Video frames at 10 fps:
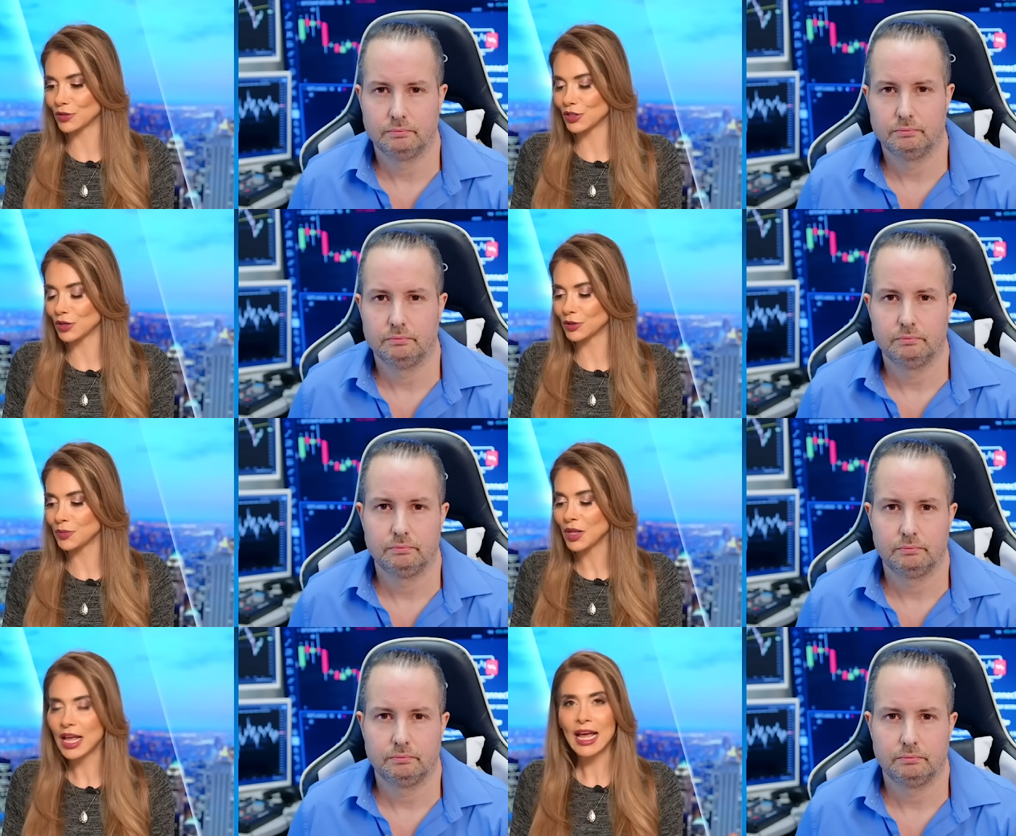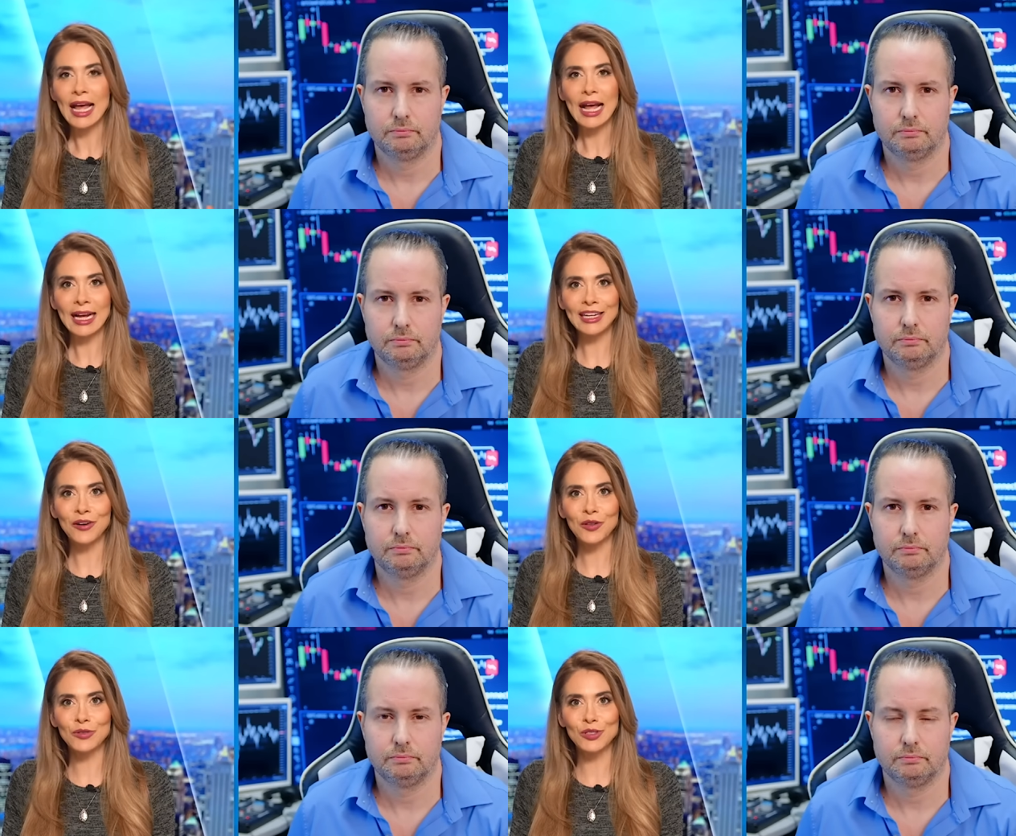Speaker 1: Eurozone. And
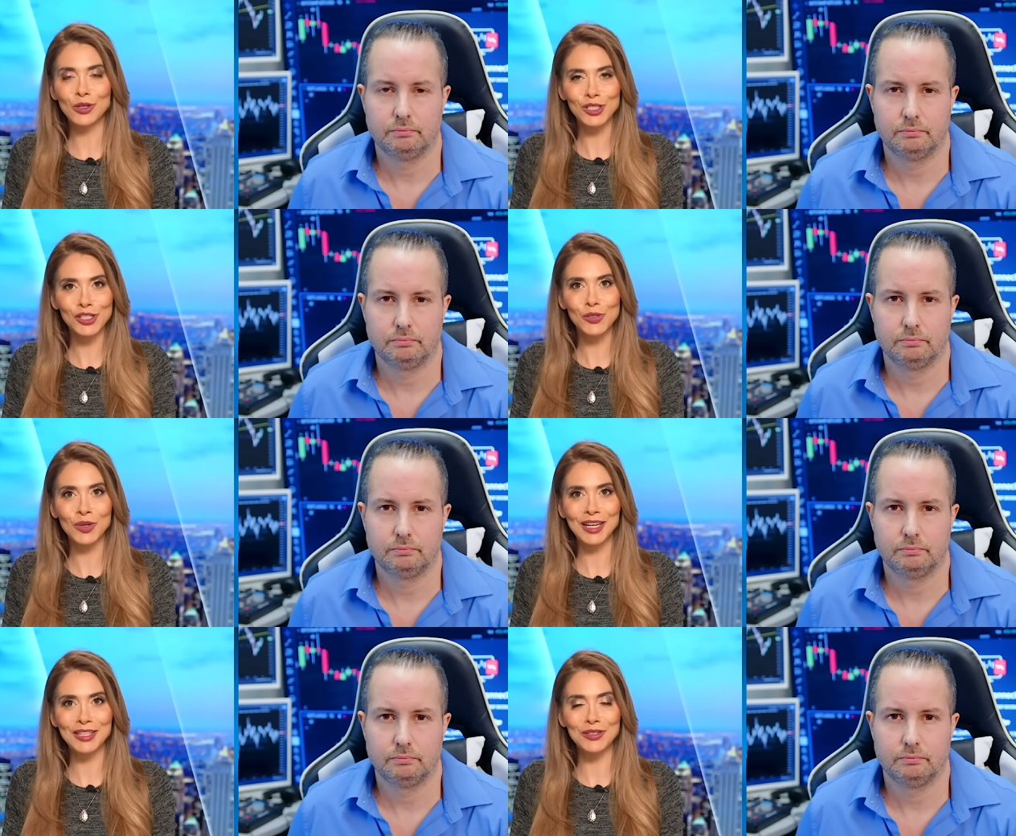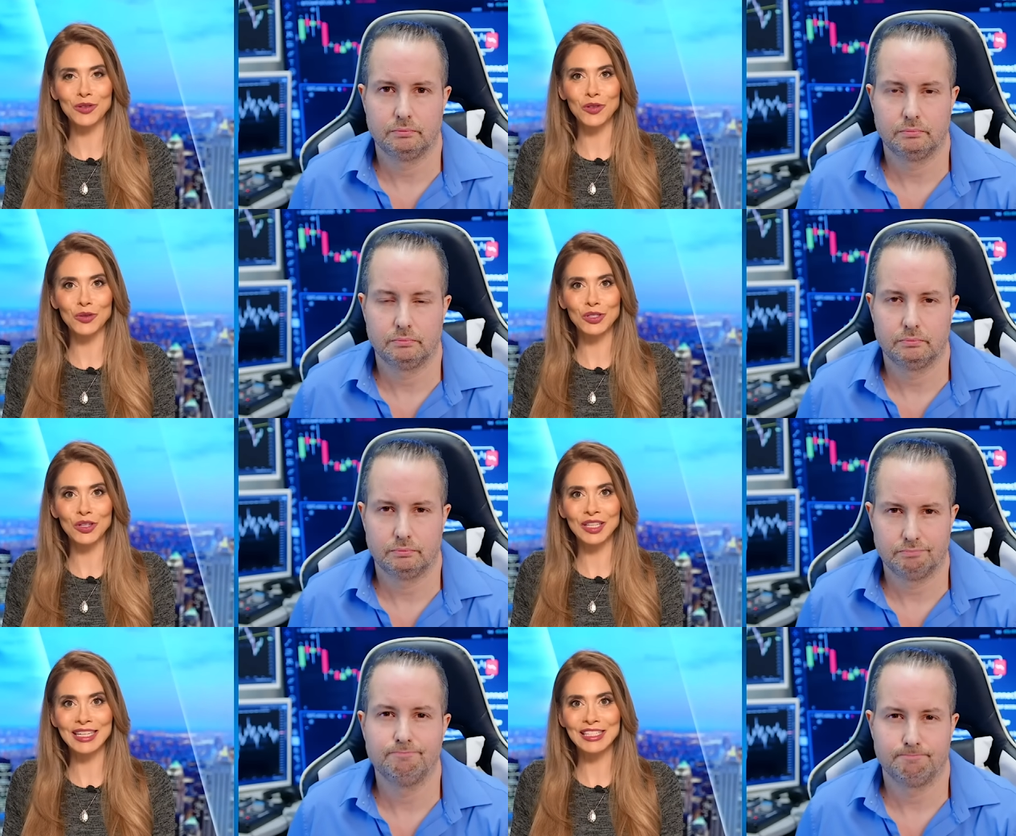here are the results. Just want to get your thoughts
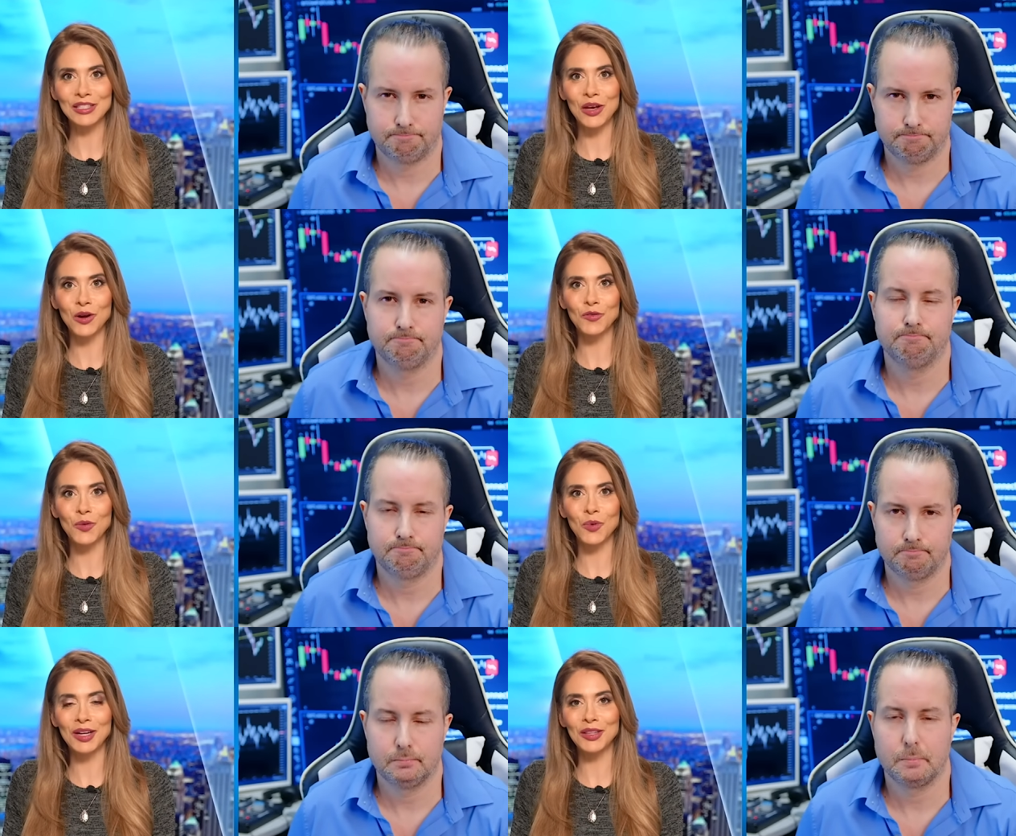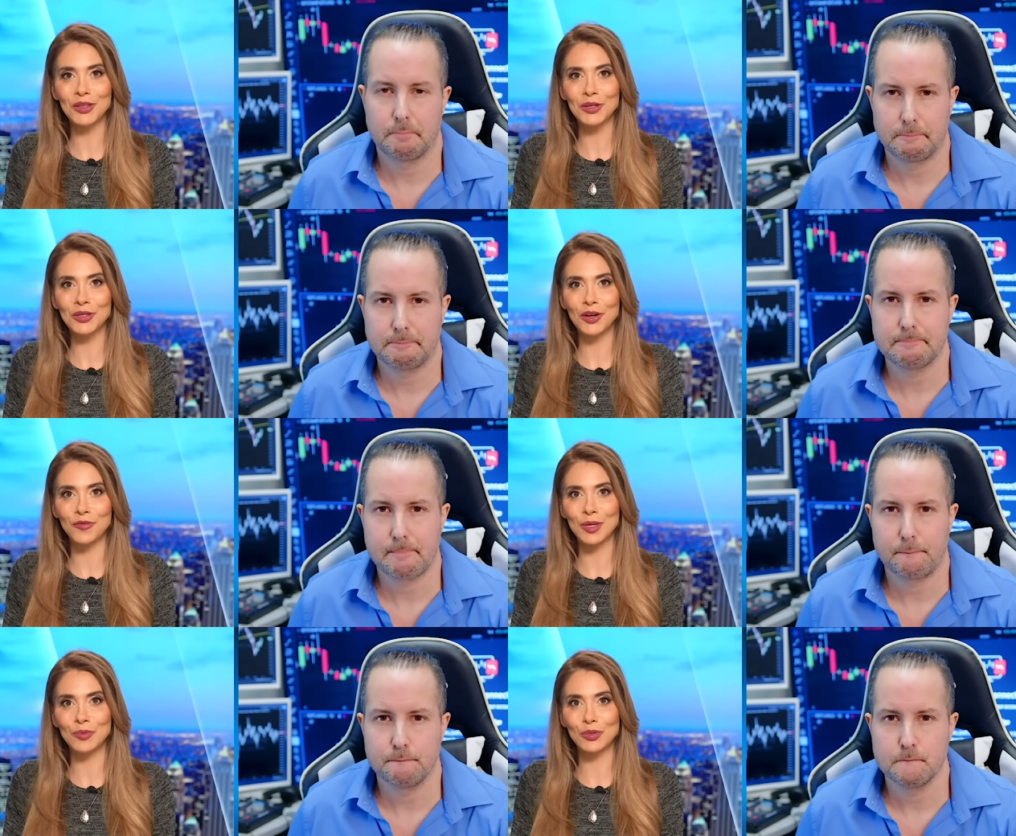on these. Over 1/3
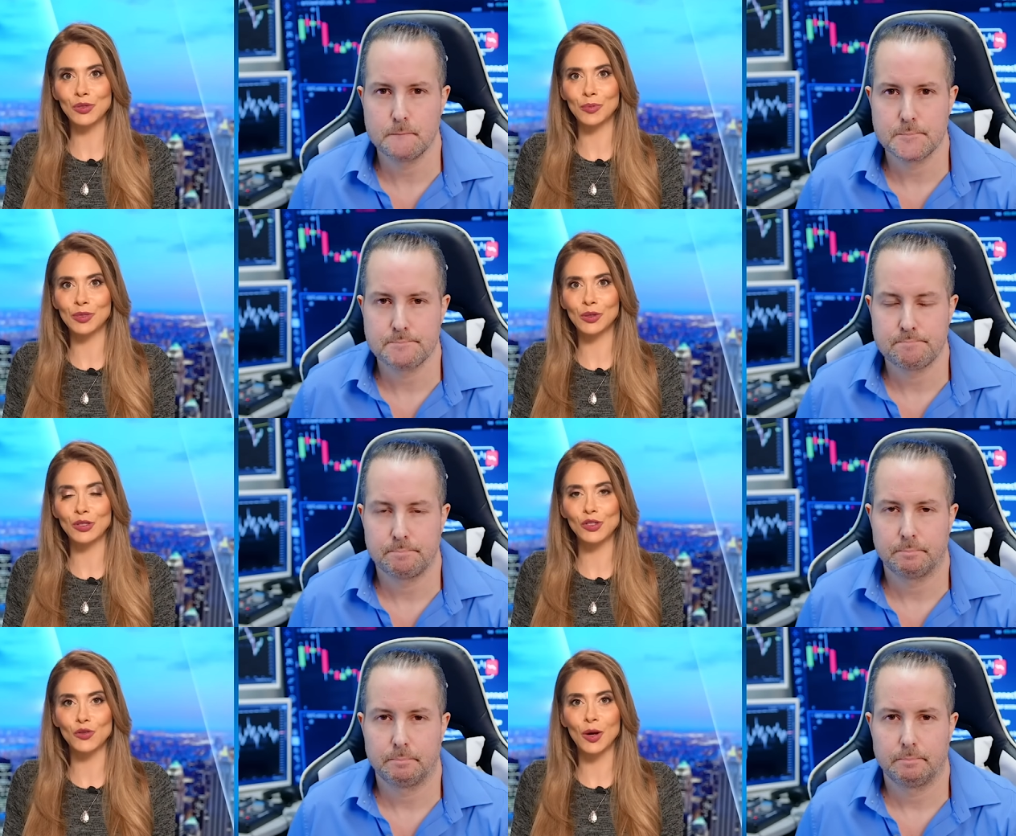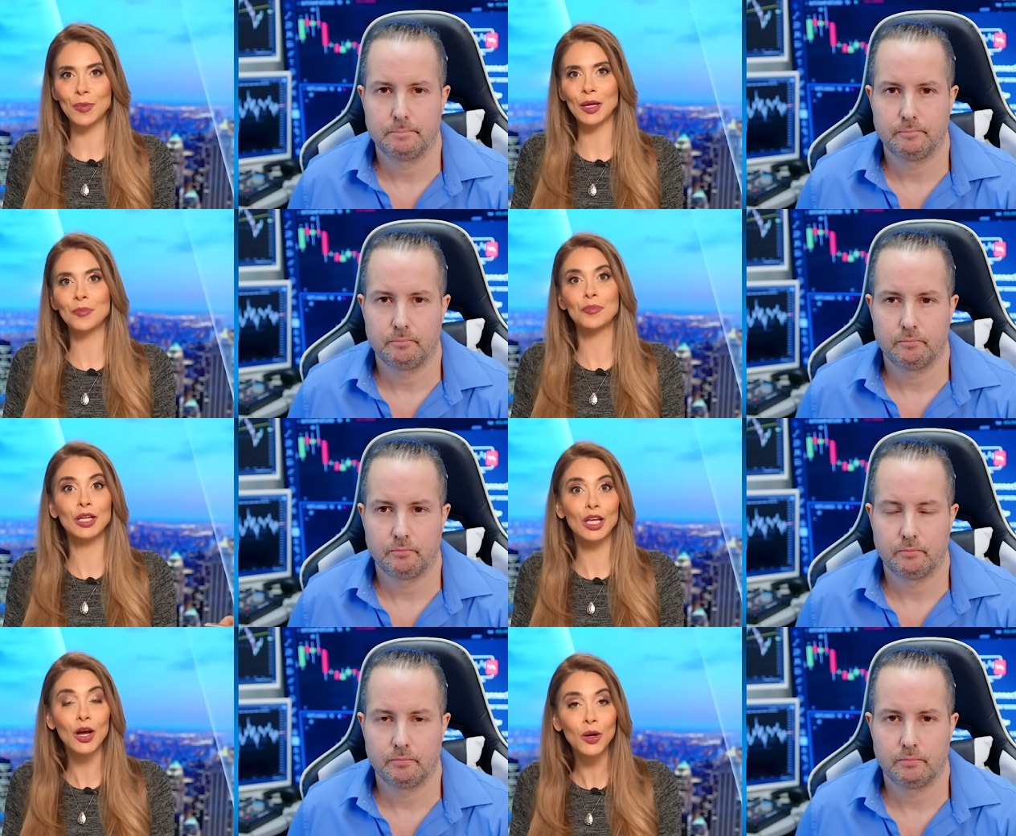of people saw Bitcoin dropping
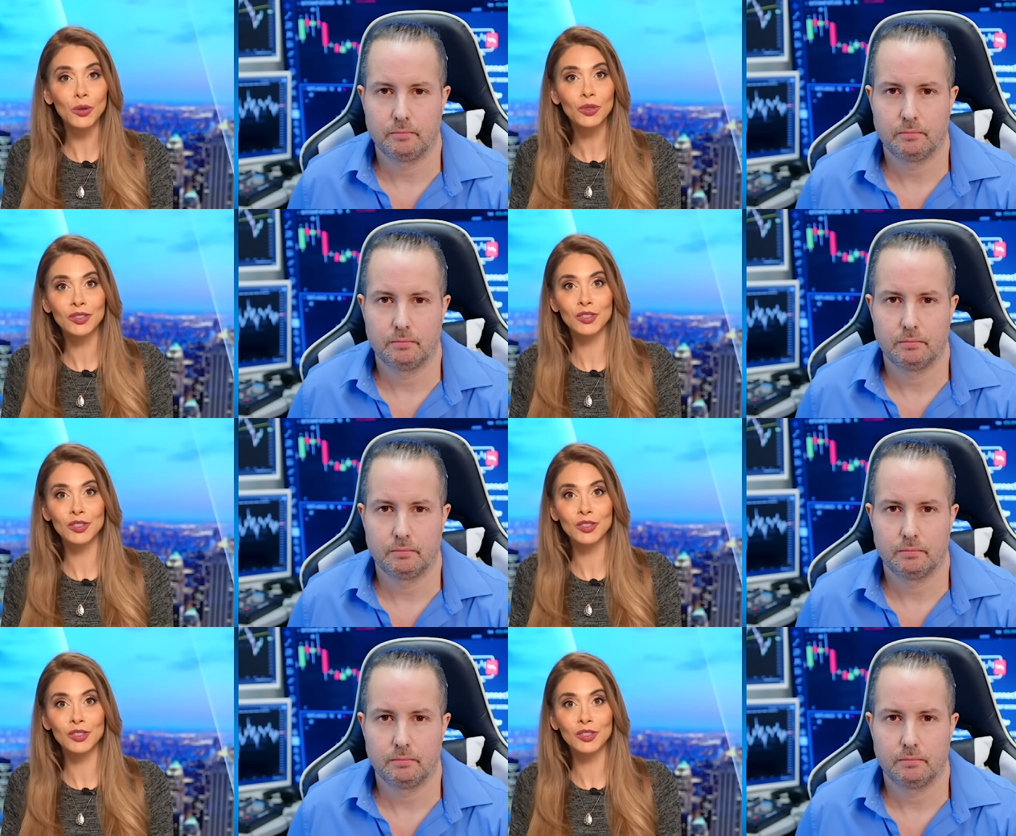below